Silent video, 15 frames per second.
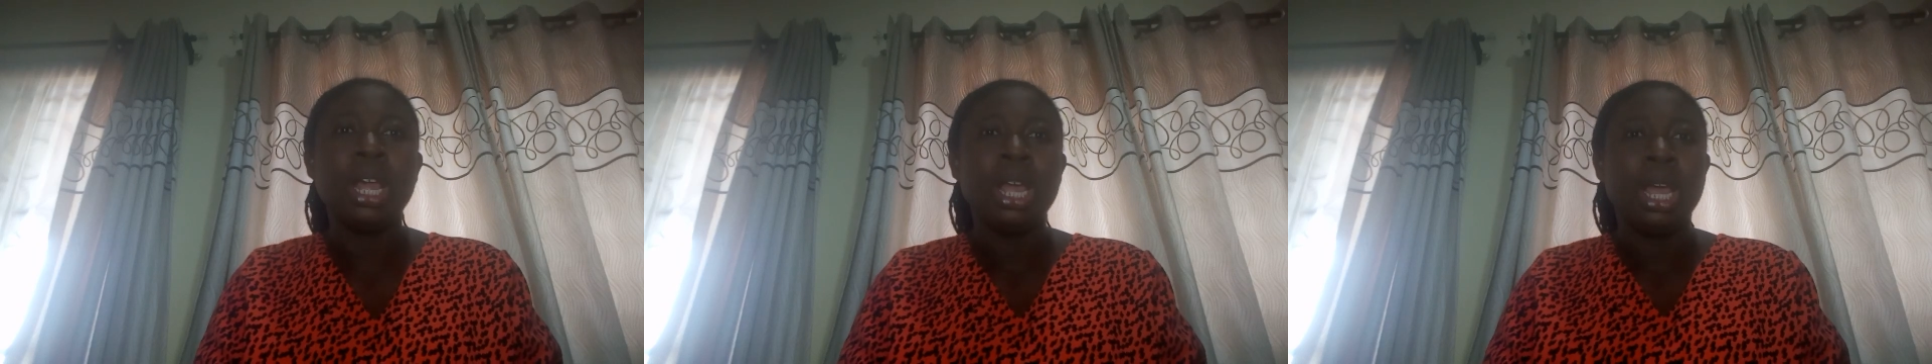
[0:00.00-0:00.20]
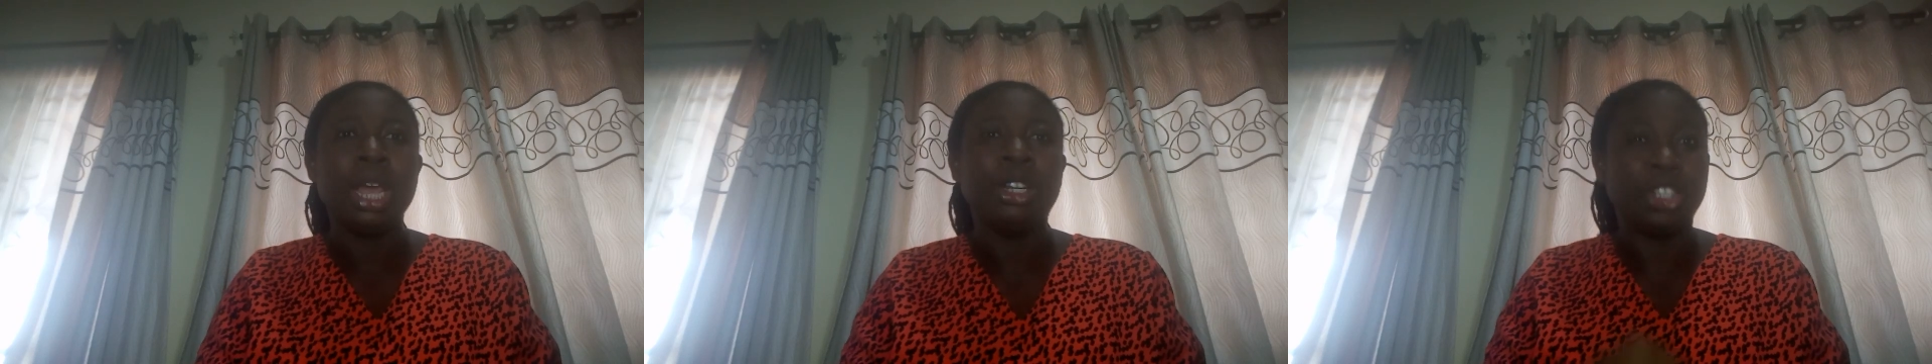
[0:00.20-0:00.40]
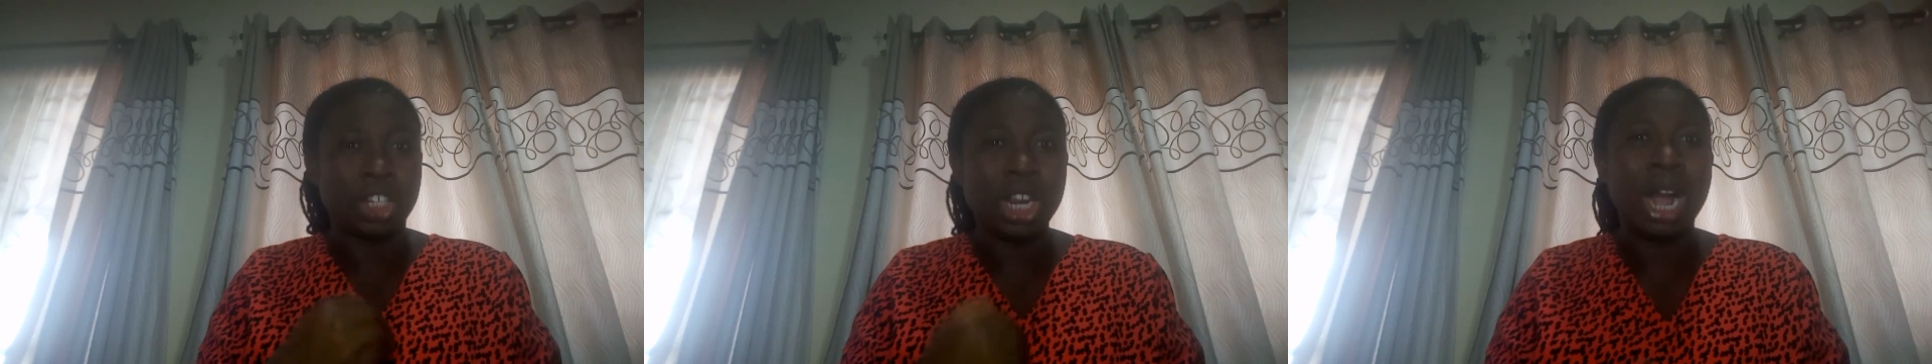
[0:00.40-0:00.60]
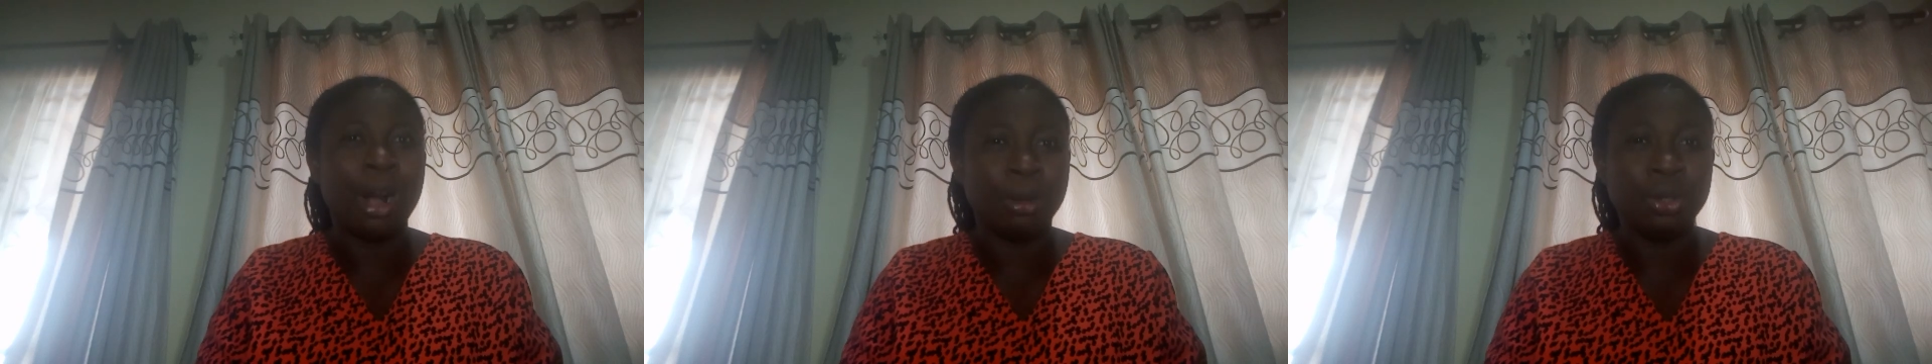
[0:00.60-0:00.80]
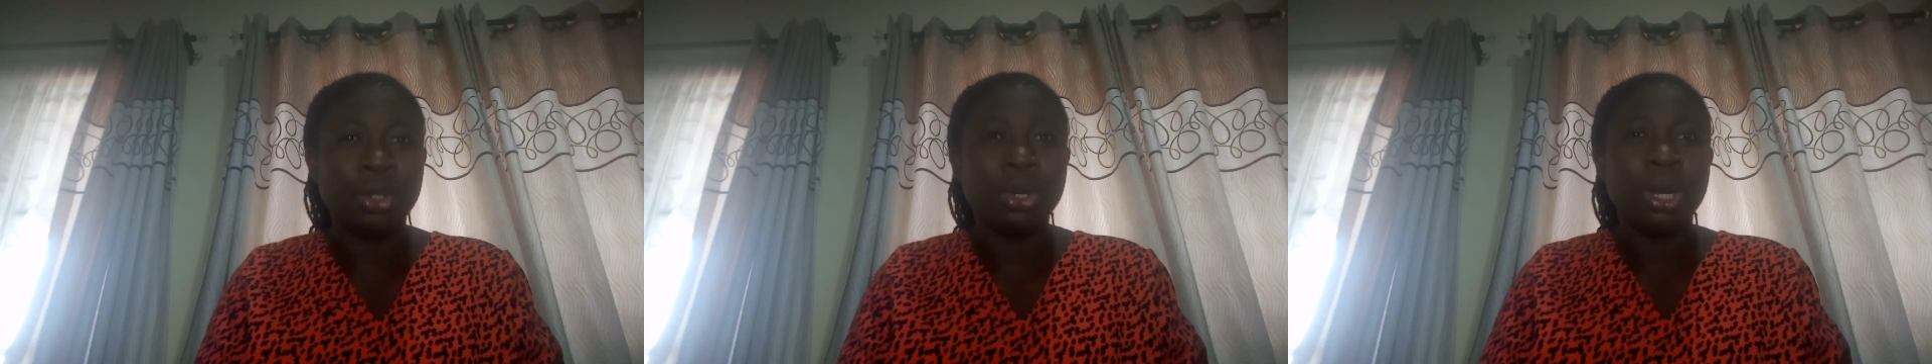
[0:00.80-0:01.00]
A
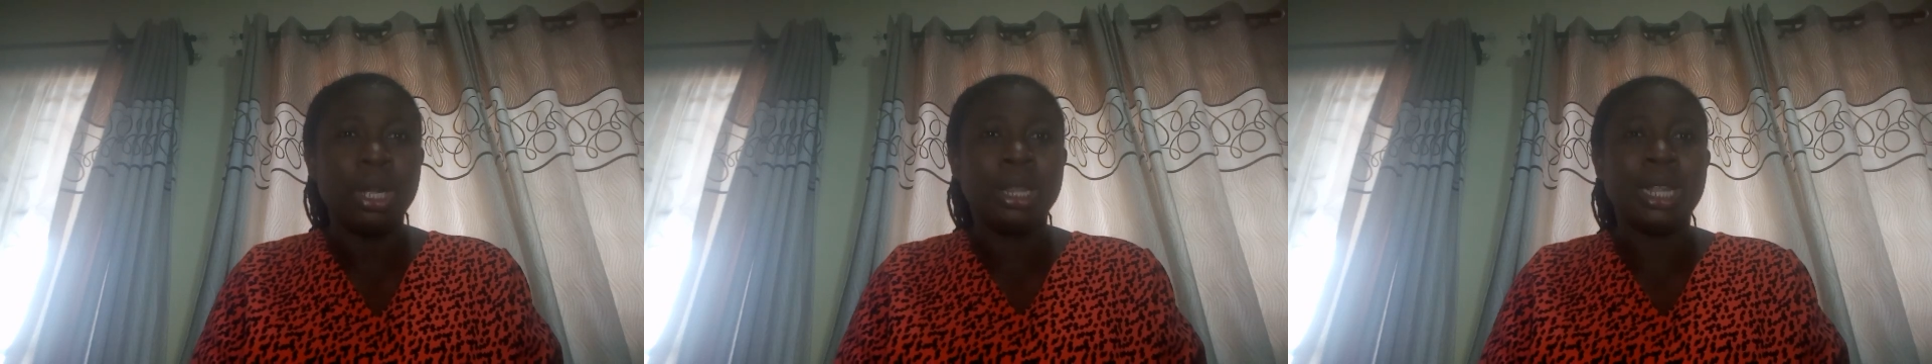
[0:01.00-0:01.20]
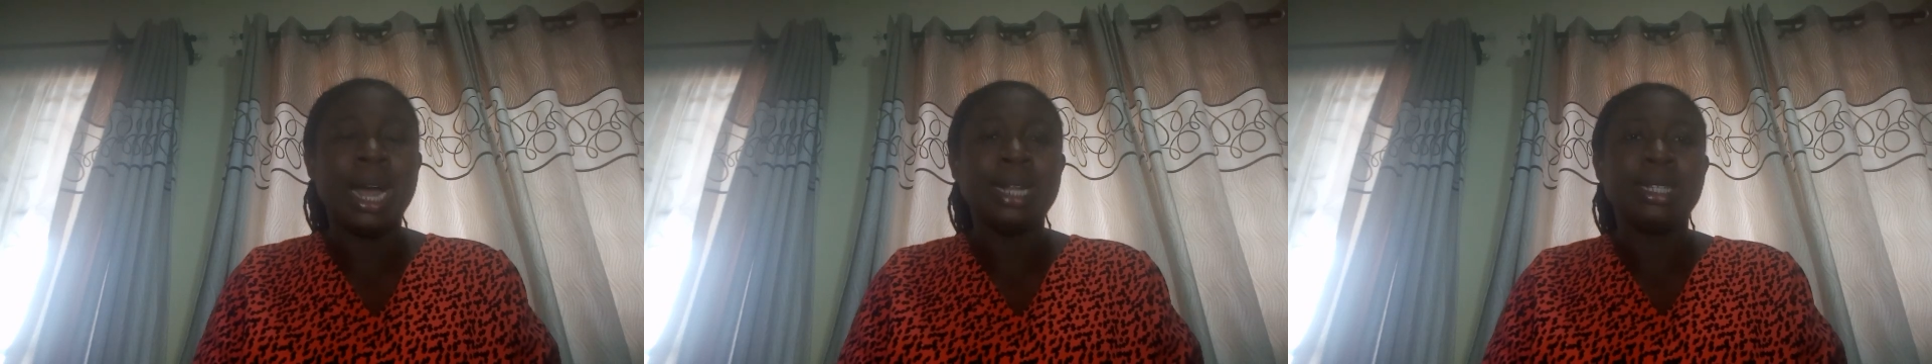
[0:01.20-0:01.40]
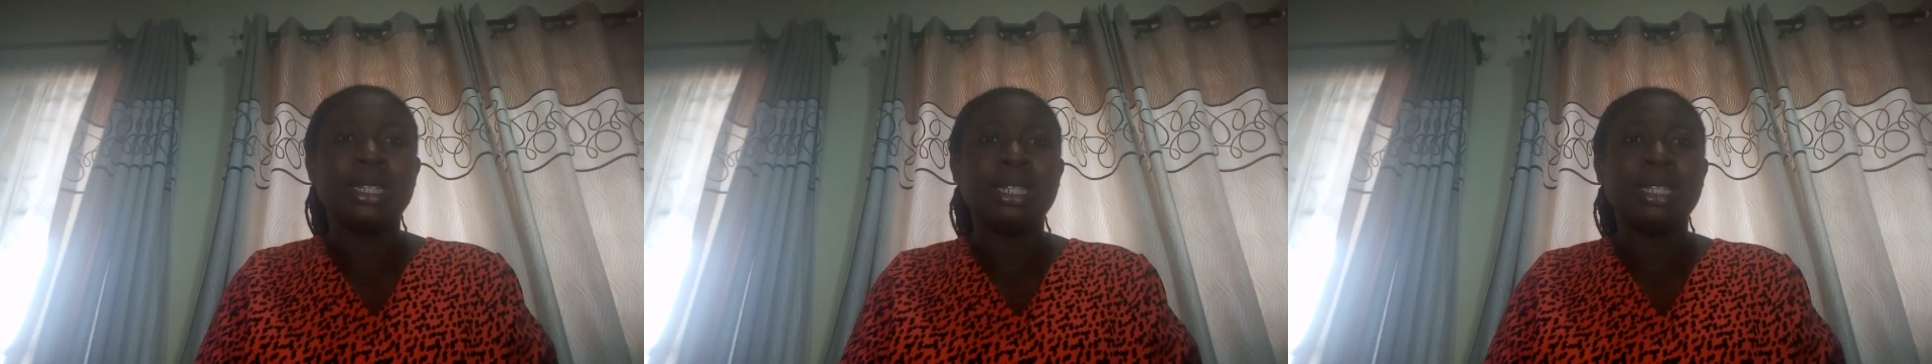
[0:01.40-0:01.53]
child that